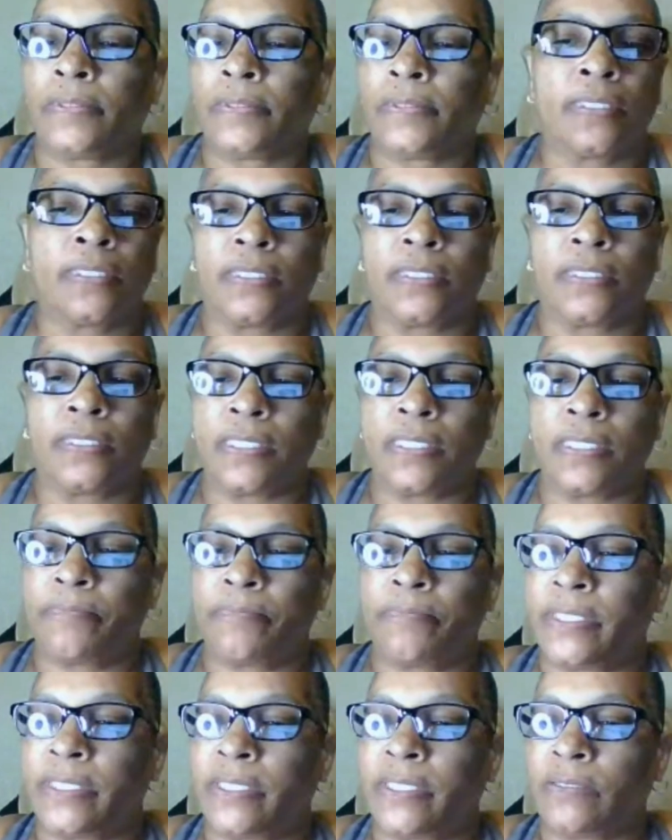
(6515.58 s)
You just
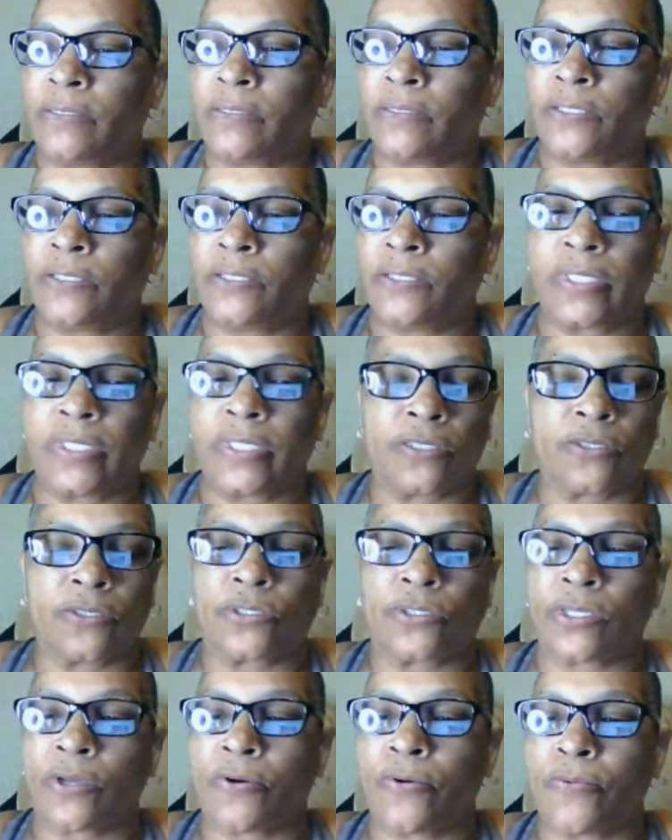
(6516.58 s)
gotta I
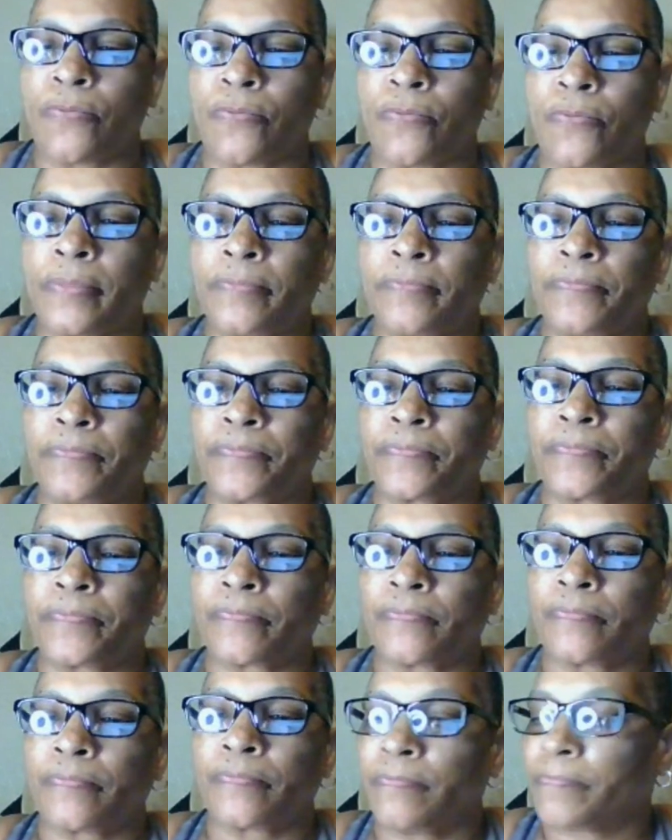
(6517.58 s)
guess we have
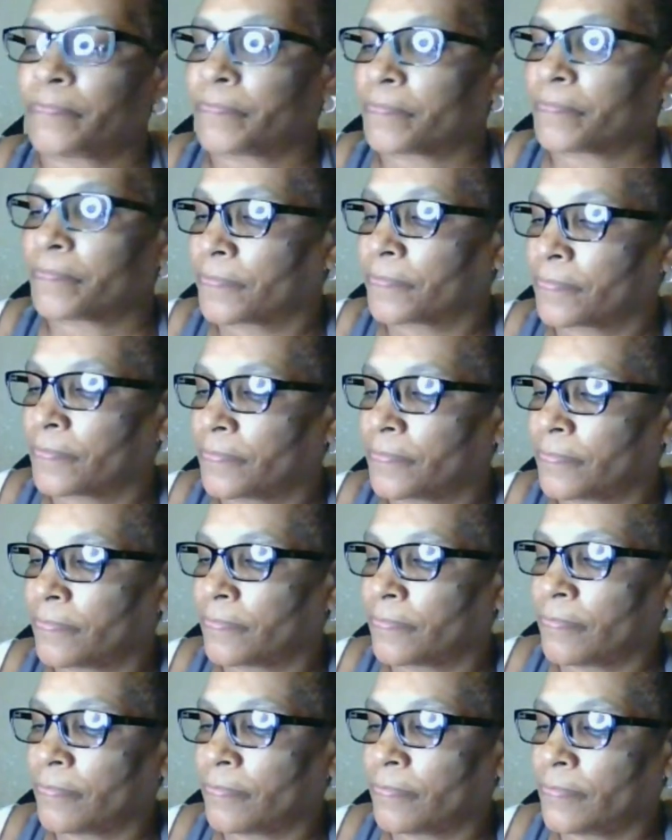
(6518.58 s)
to
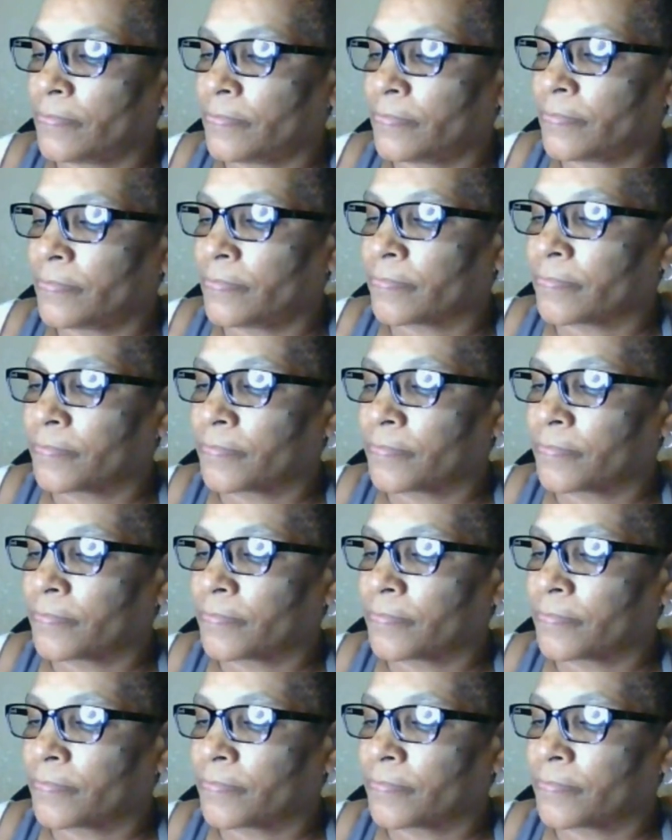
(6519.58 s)
adjust. I don't know.